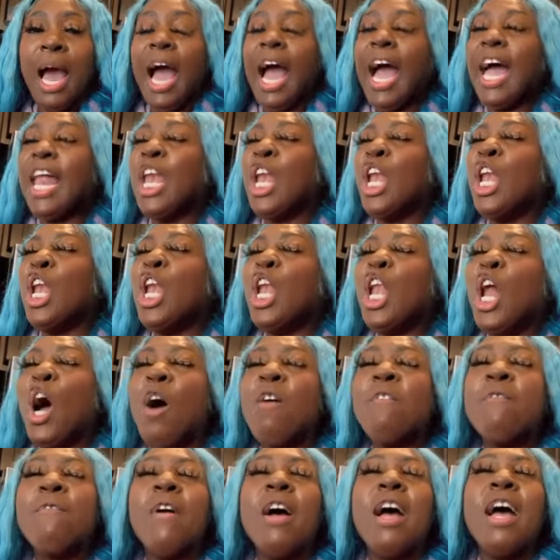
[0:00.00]
I
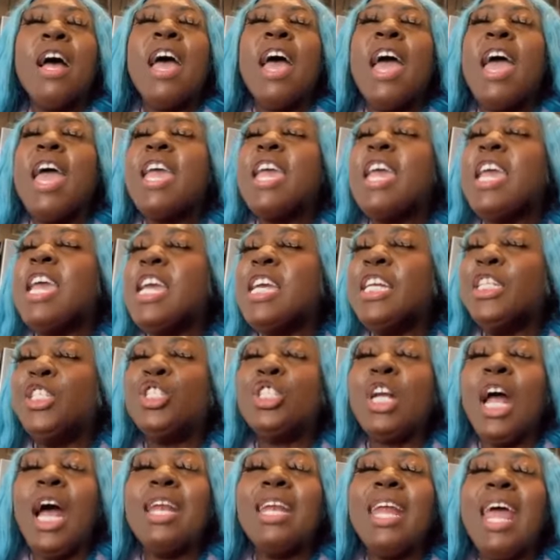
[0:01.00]
love
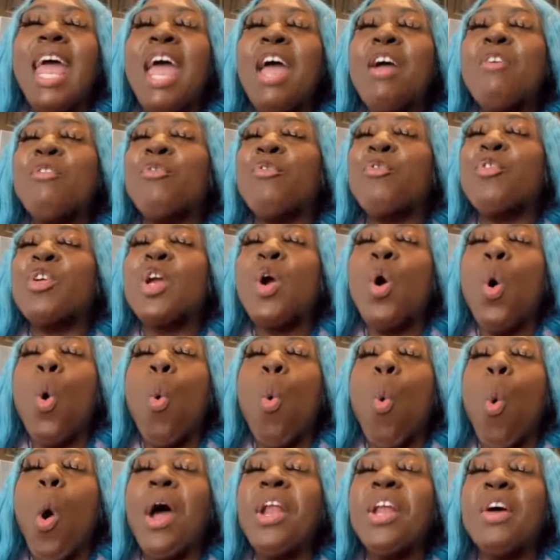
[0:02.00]
each and every
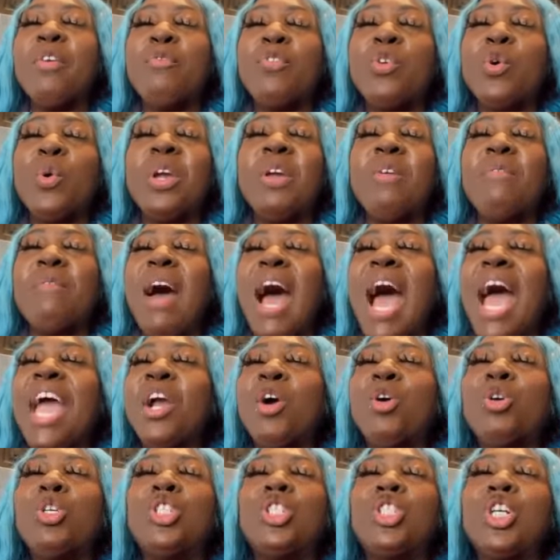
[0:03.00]
one of you. If I
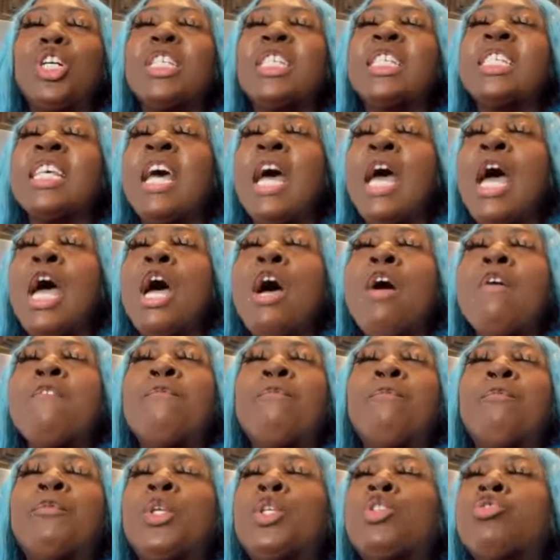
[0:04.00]
could just
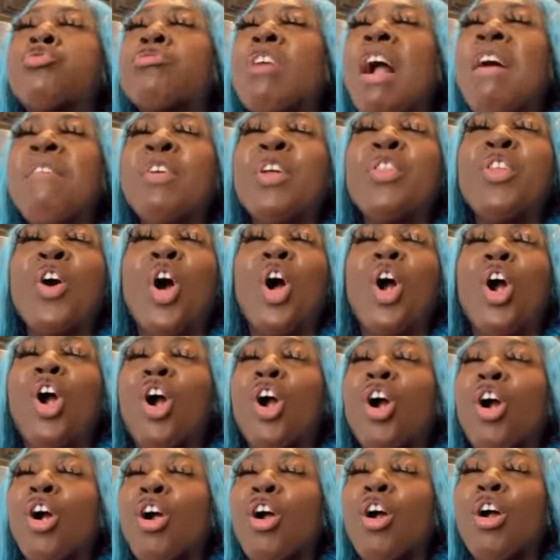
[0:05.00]
travel the
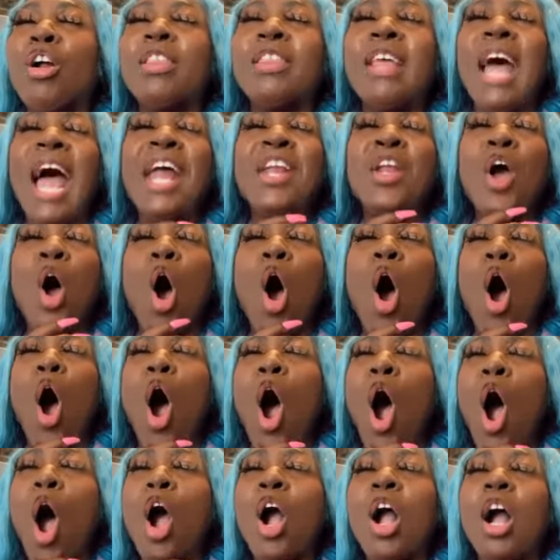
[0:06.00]
earth and
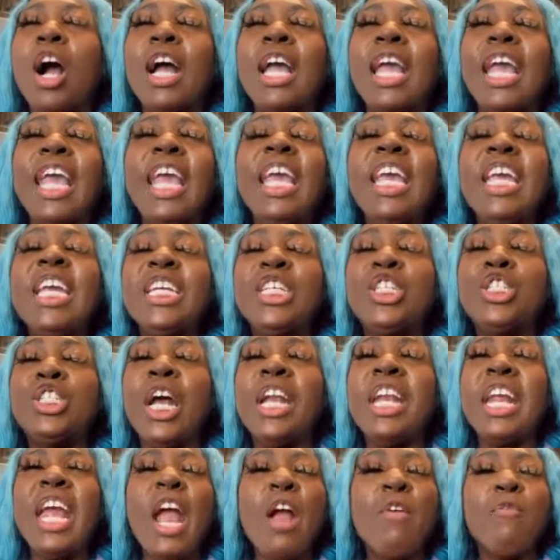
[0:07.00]
hug each
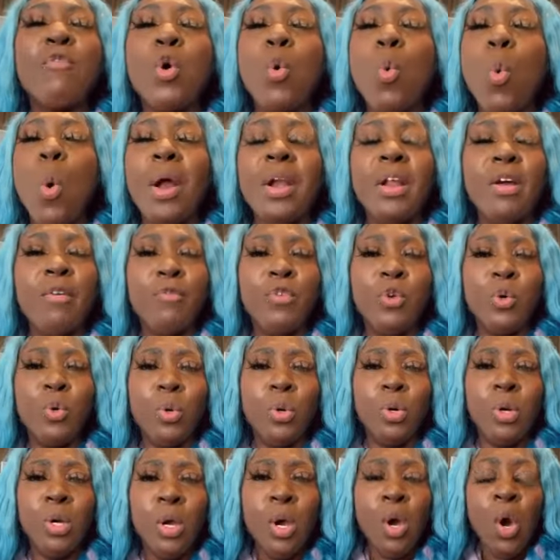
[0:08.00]
and every one of
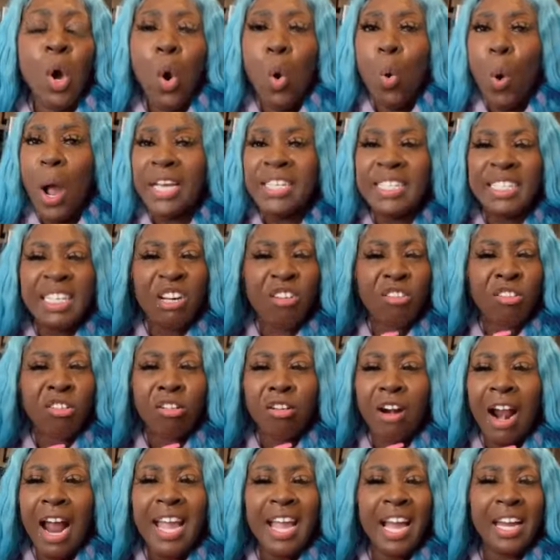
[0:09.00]
you who I see
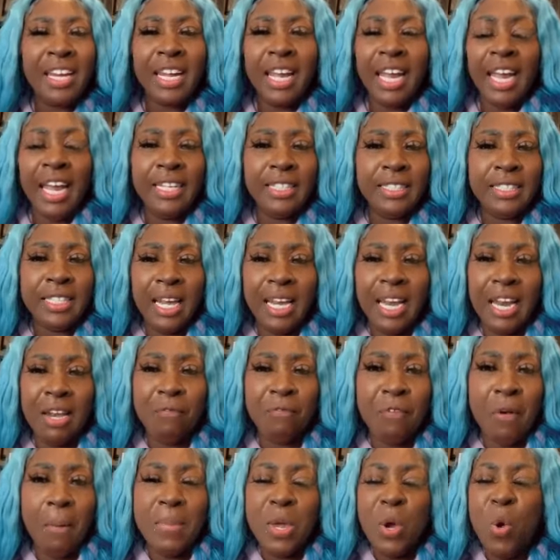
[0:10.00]
cry on the
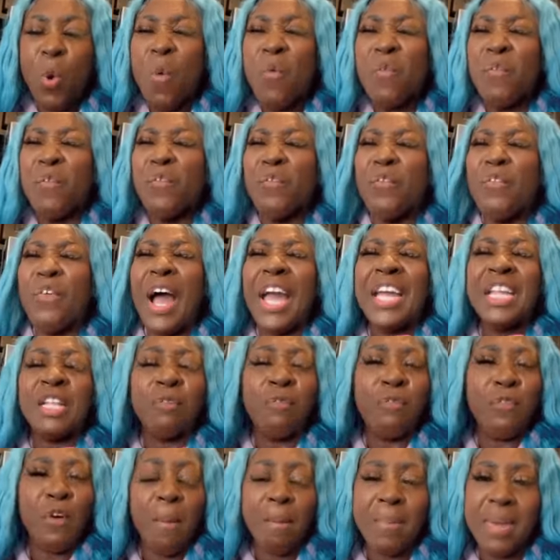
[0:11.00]
internet for me, who fight
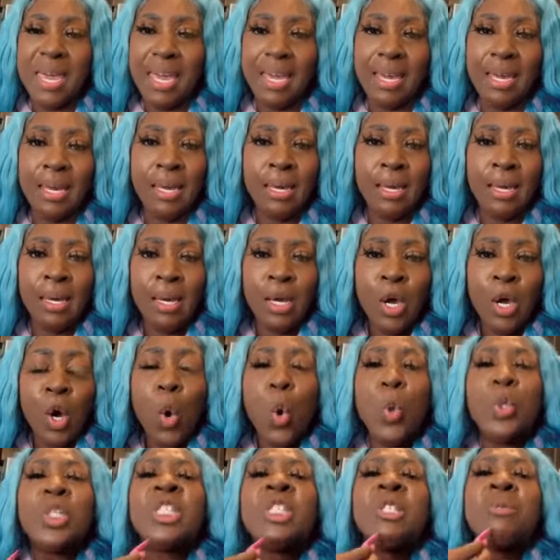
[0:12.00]
for me,
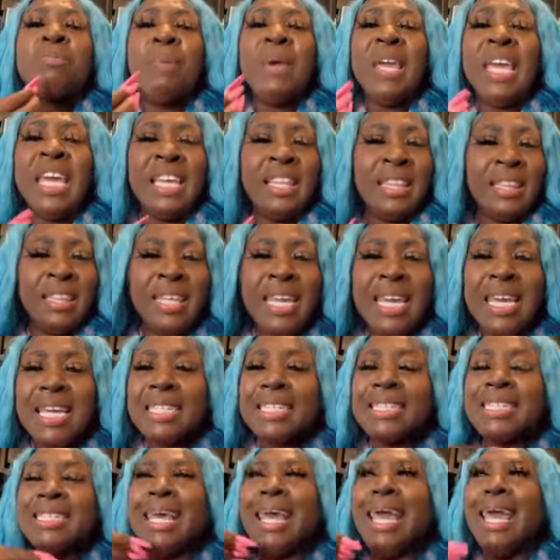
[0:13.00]
who speak
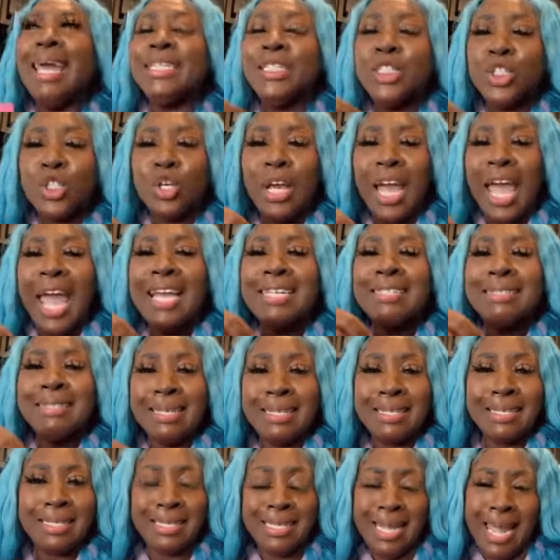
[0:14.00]
this into
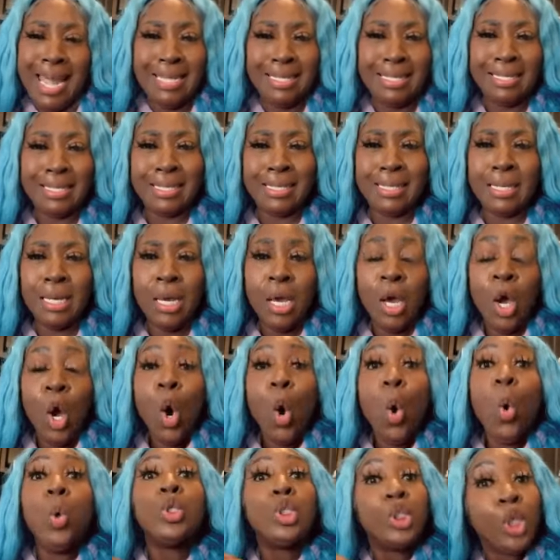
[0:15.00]
existence,
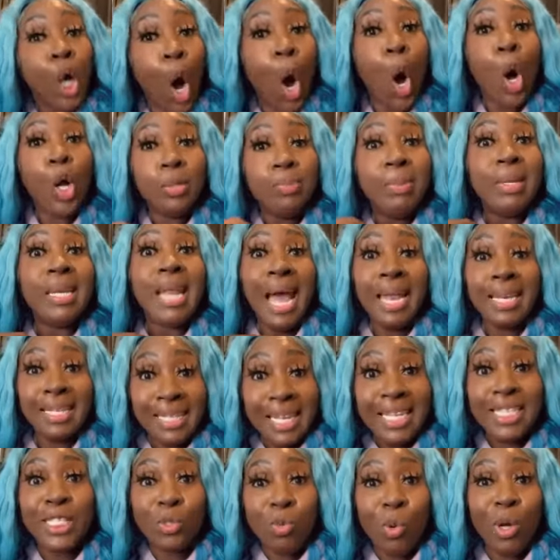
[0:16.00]
who told me that
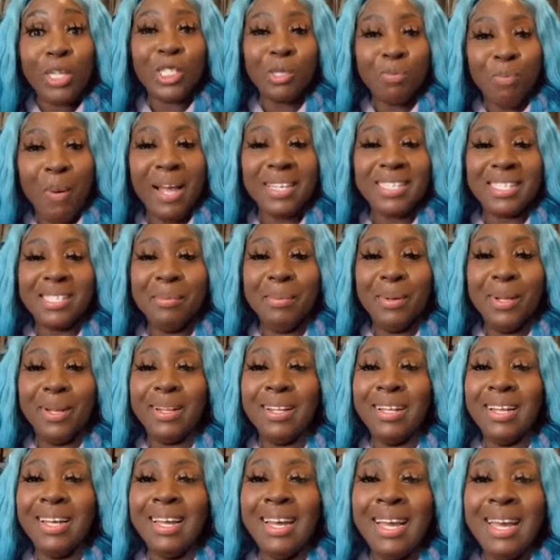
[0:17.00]
this was
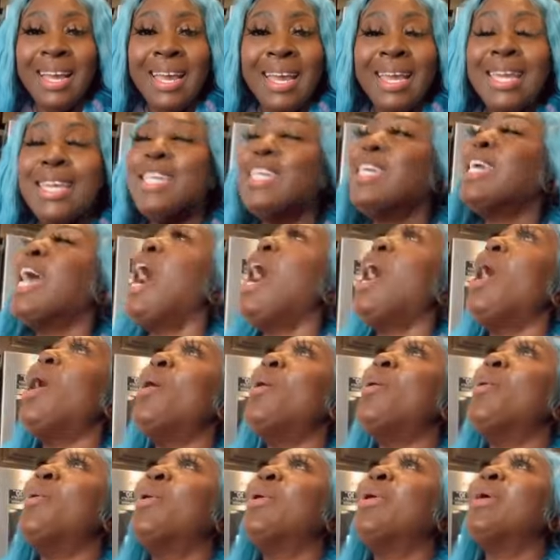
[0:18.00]
possible.
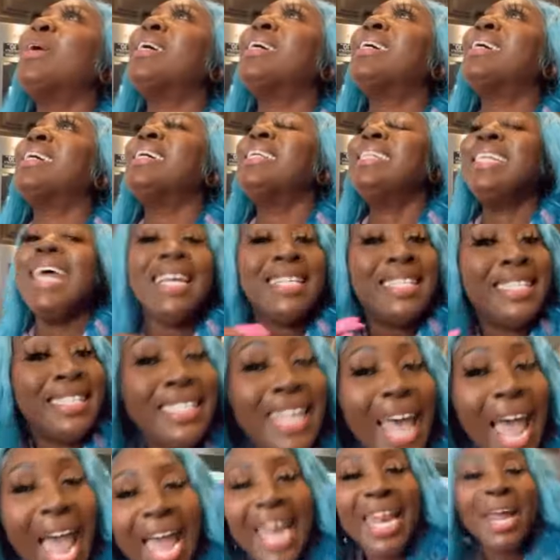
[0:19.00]
Yo, they
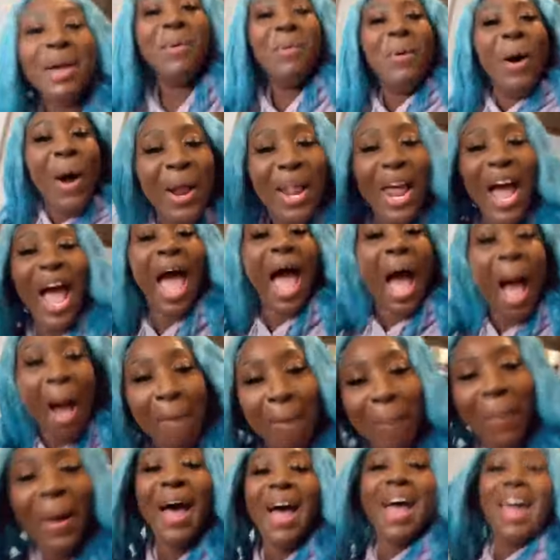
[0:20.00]
said it would have
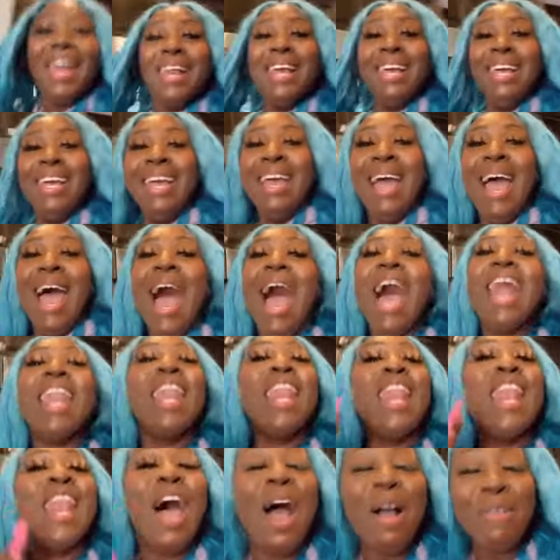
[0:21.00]
happened. I
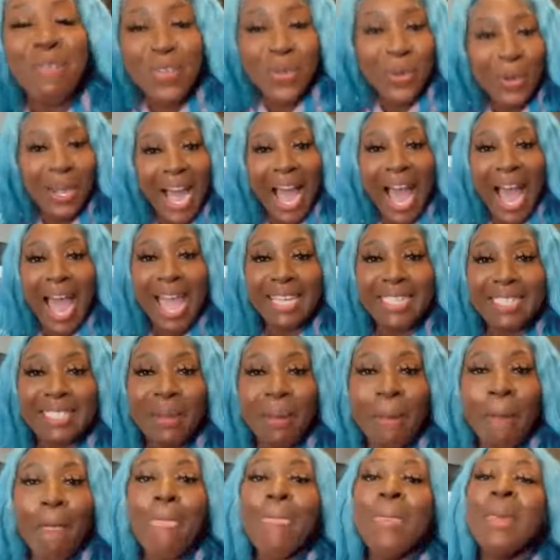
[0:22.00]
love you guys.
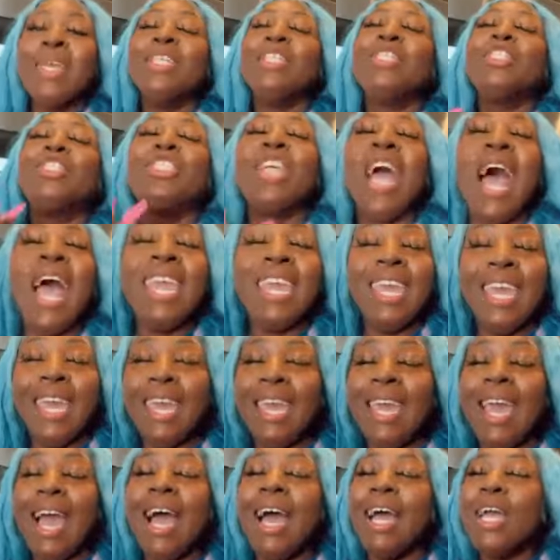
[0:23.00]

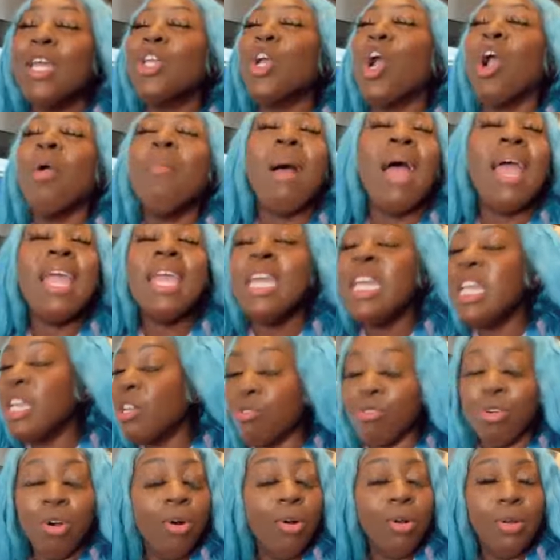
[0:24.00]
Shaggy, you're my
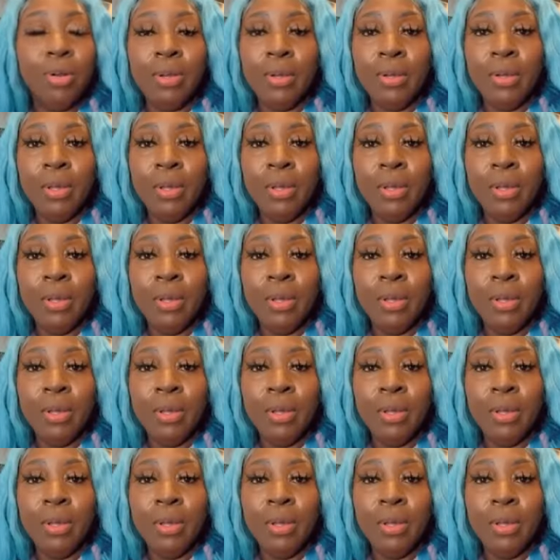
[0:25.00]
hero.